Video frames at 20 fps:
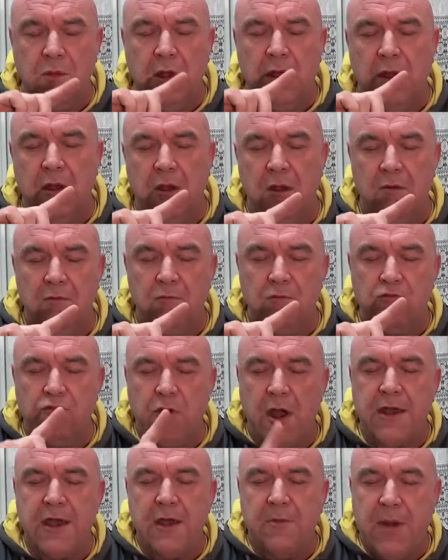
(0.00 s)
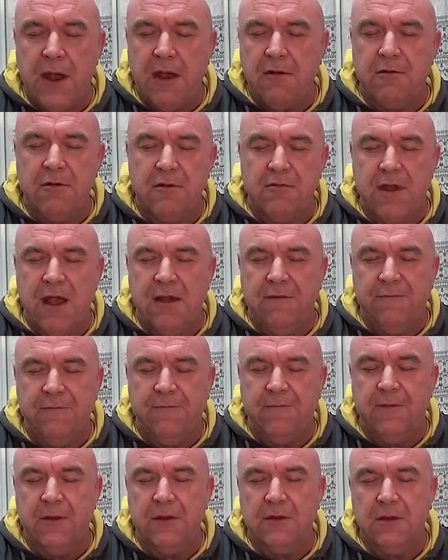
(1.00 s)
a
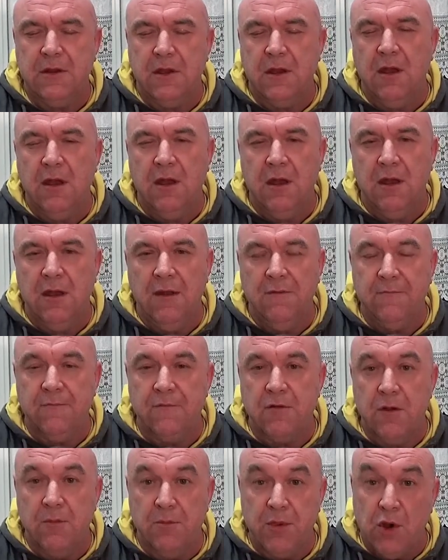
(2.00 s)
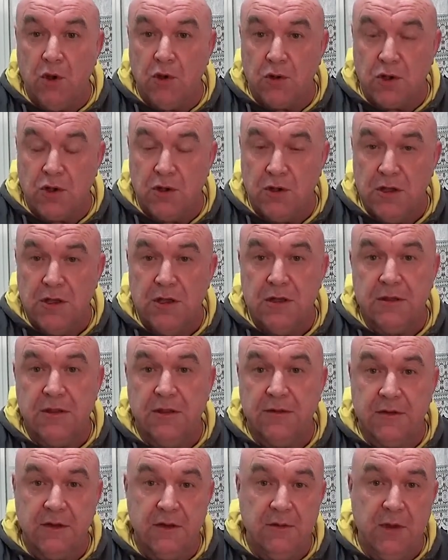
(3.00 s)
paragraph for a book
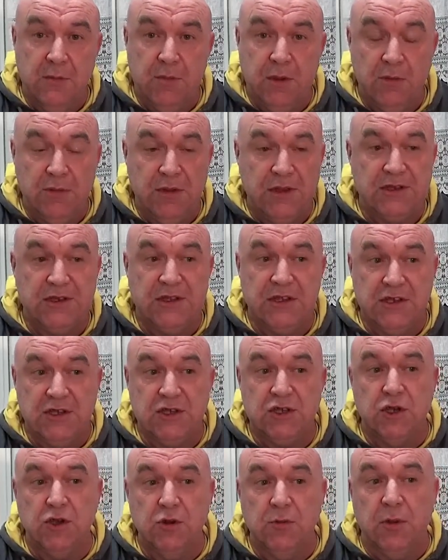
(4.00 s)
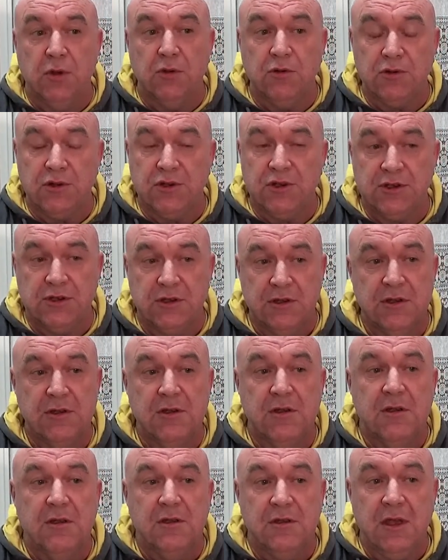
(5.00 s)
that's going to be published. There's two books
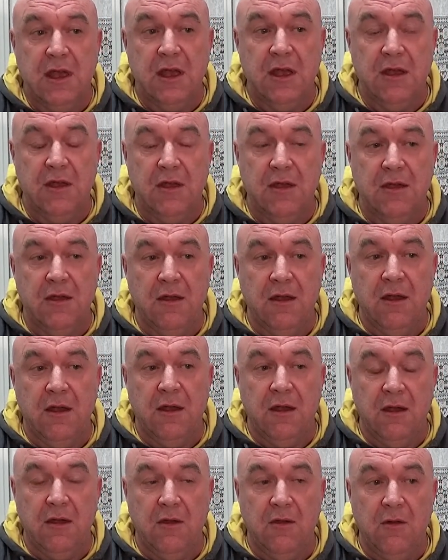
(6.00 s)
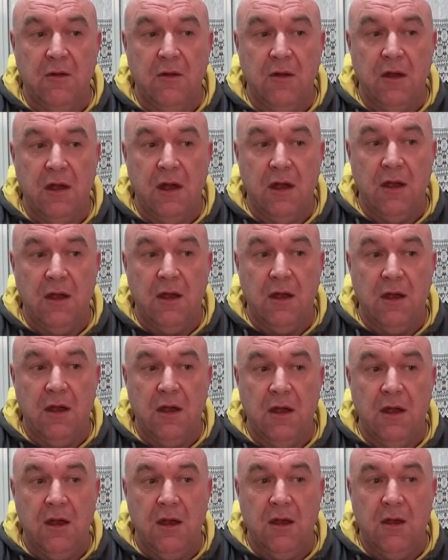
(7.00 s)
that
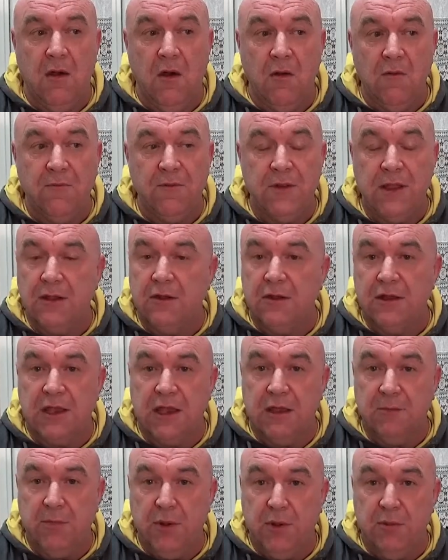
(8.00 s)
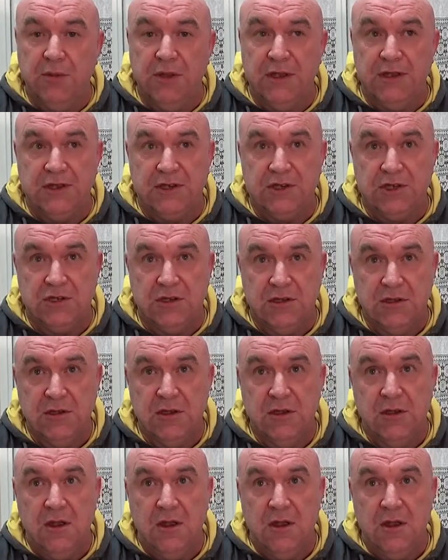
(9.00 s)
hopefully are going to get published